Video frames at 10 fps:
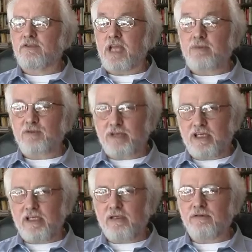Simon
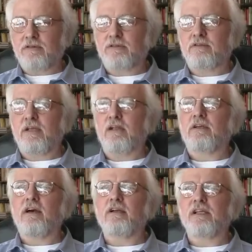Penny, who's now at
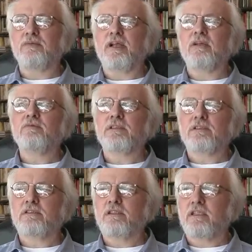Carnegie Mellon,
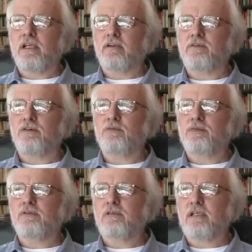was in that group
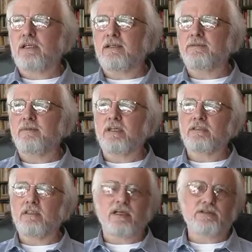
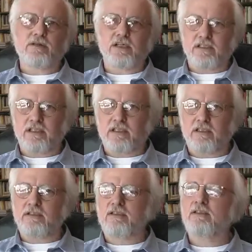as an electronics
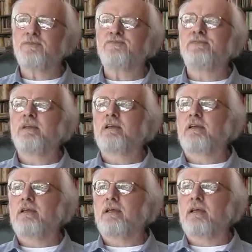artist,
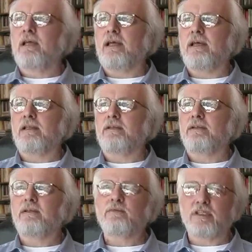and
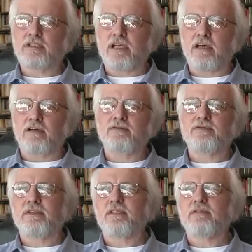
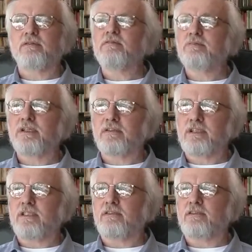myself, Bill
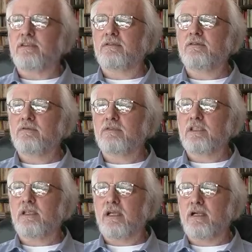Tilson was
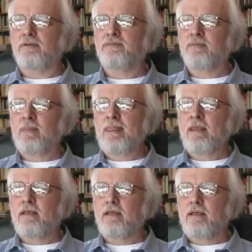in there,
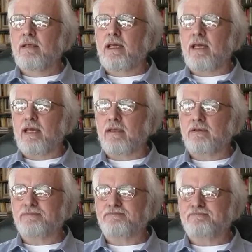and